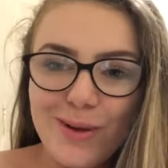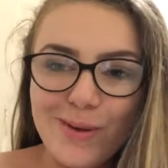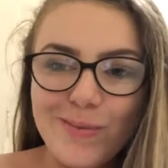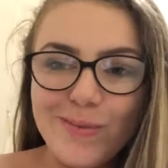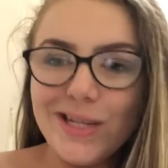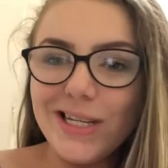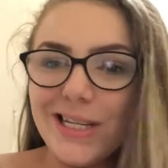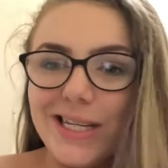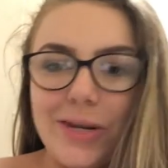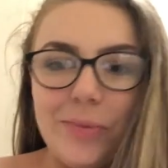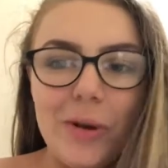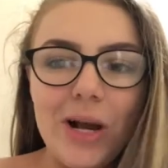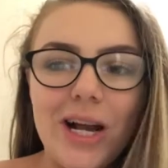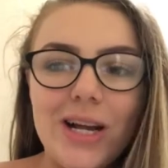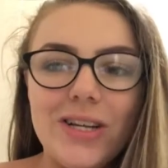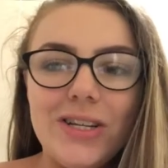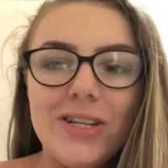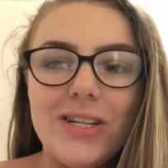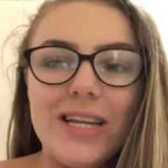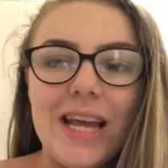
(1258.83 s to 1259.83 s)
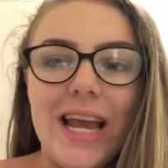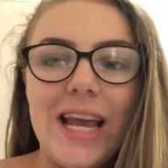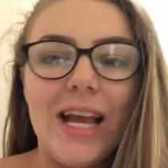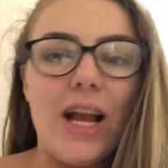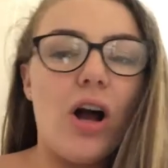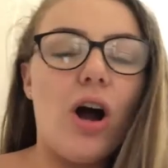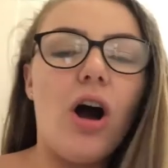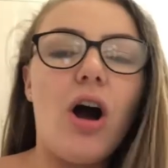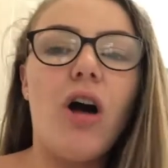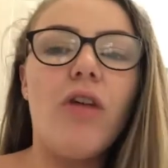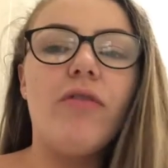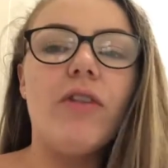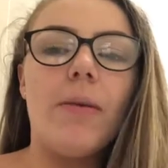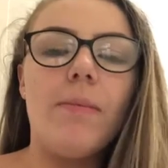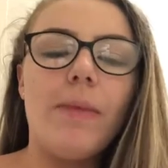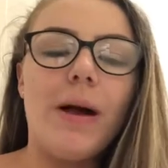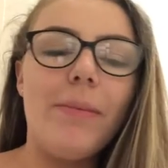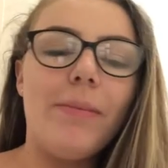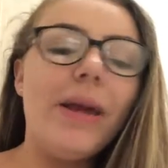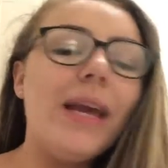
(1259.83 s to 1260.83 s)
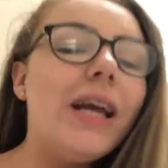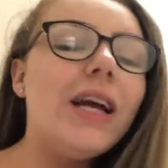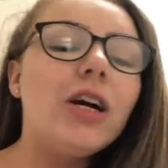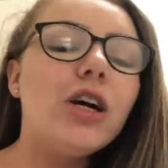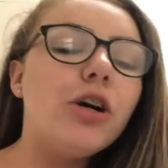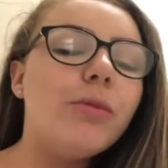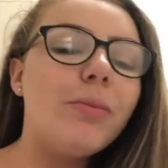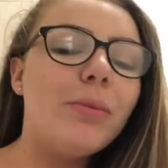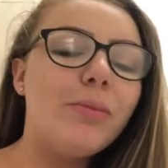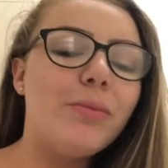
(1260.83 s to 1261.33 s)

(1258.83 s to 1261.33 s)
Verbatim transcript: I'm just about to take off my makeup